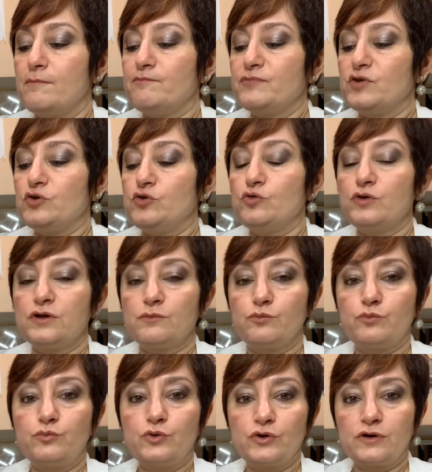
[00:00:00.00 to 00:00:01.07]
you can
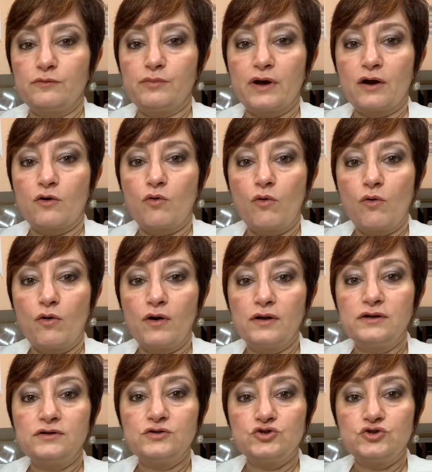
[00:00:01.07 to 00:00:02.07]
put it back on,